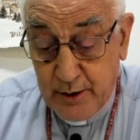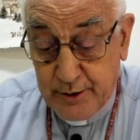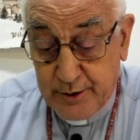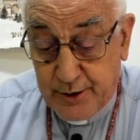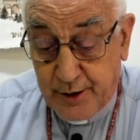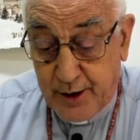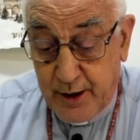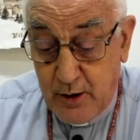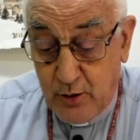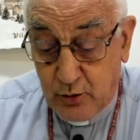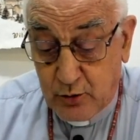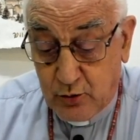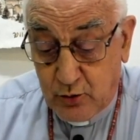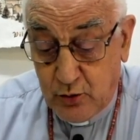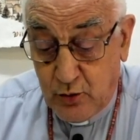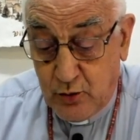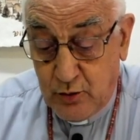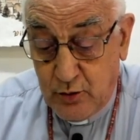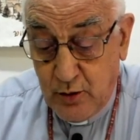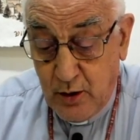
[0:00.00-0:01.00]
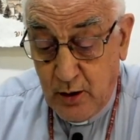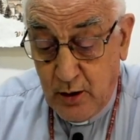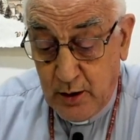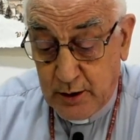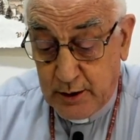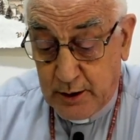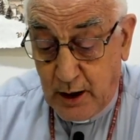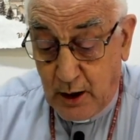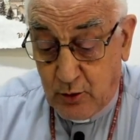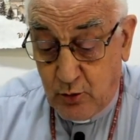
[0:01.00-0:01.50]
302
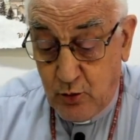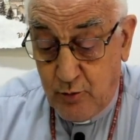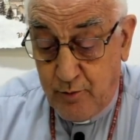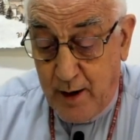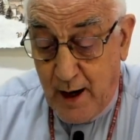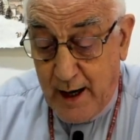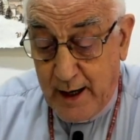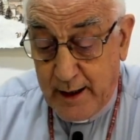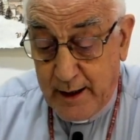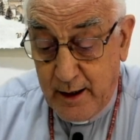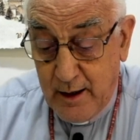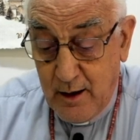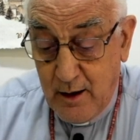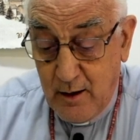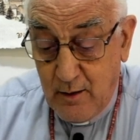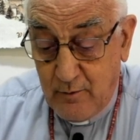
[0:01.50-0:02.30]
Takubar